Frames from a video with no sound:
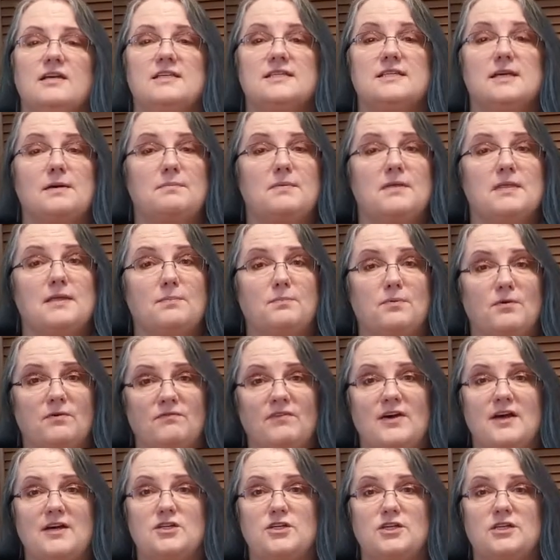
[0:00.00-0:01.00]
Some of the
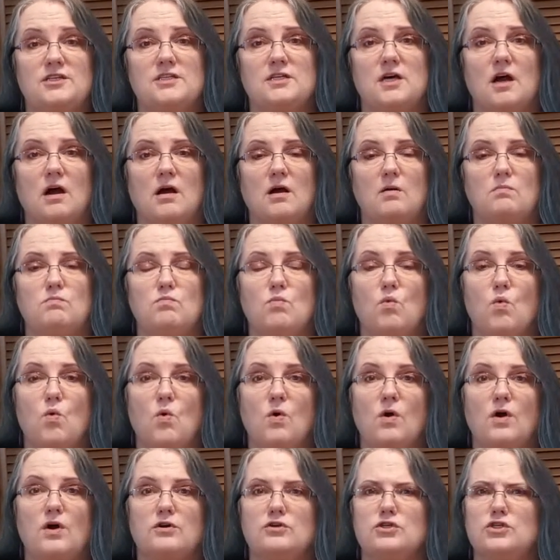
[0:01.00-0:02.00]
professions are
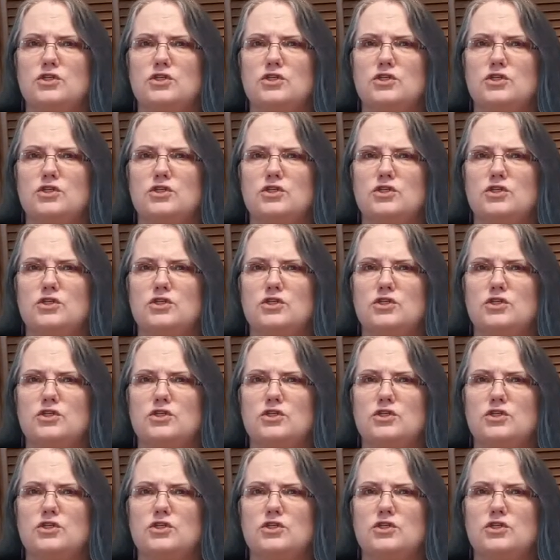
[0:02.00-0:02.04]
more